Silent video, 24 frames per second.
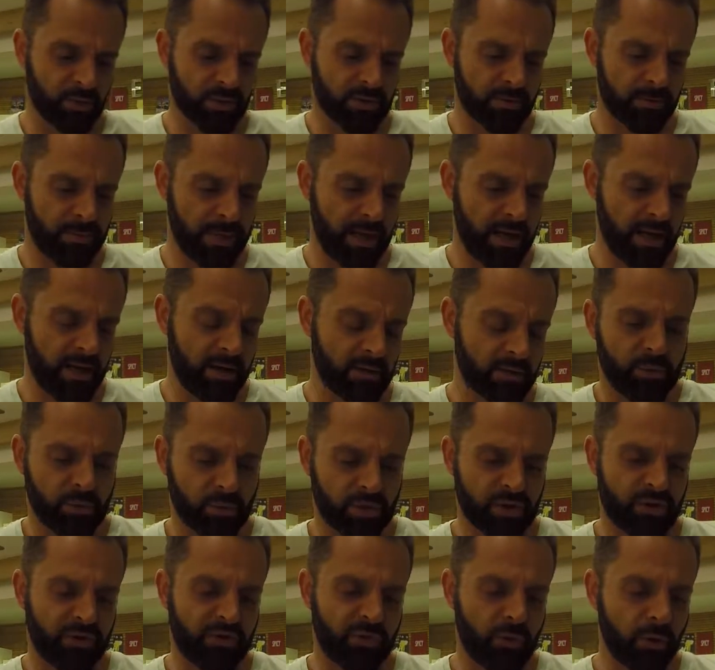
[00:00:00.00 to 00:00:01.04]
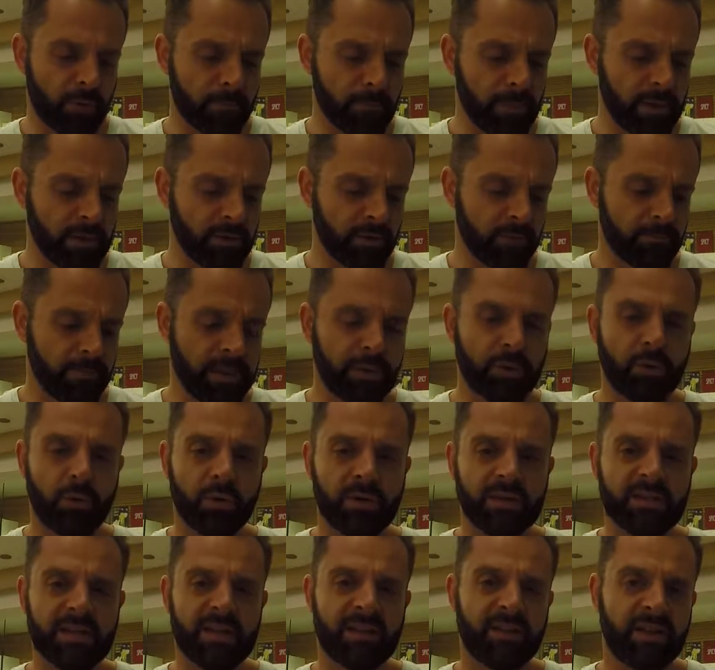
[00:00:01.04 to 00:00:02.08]
was there was 4 million
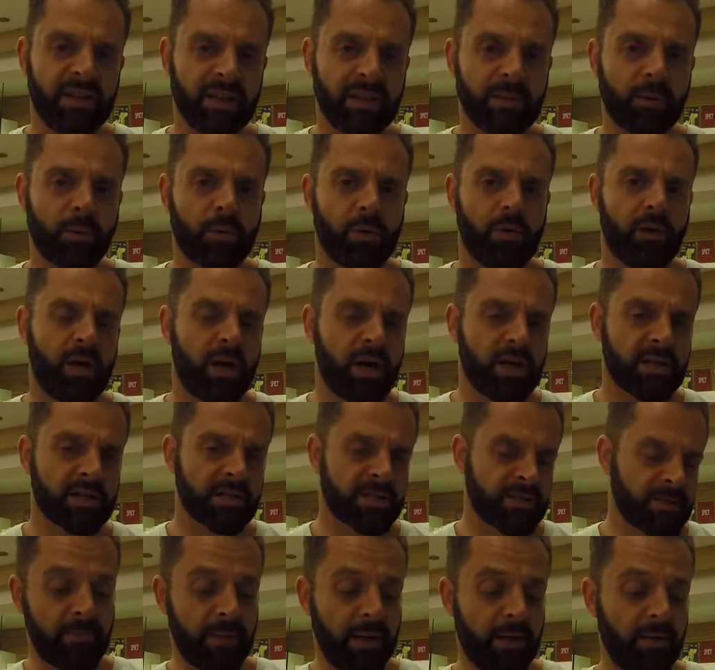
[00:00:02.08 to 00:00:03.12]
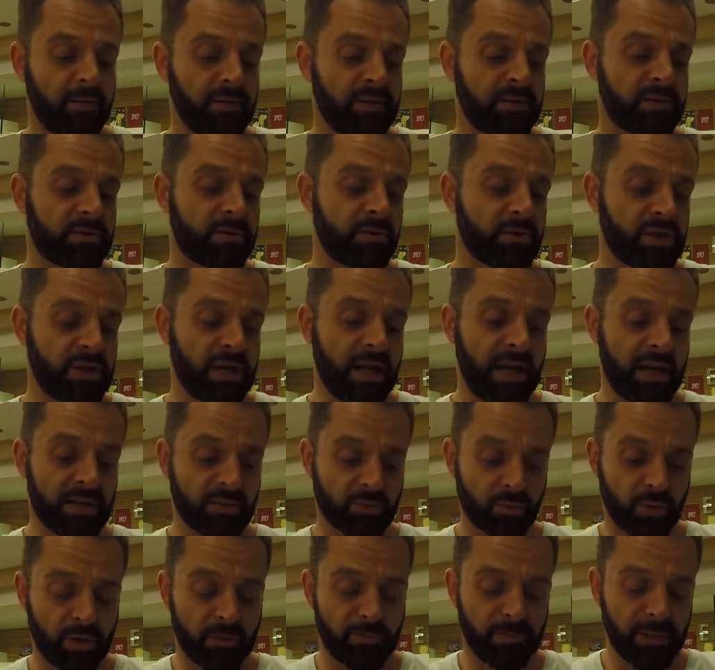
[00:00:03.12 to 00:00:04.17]
Bitcoins. I think they were lost. Apparently Satoshi has
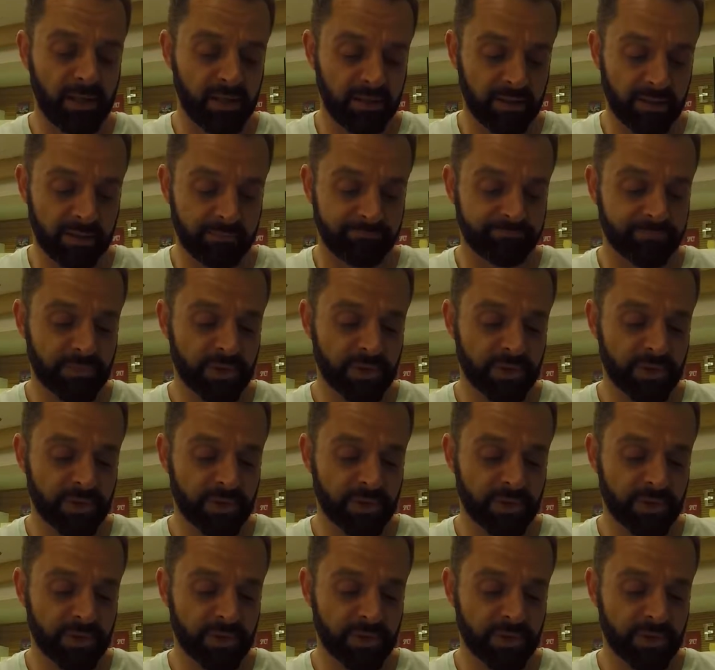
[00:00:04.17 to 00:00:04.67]
1 million.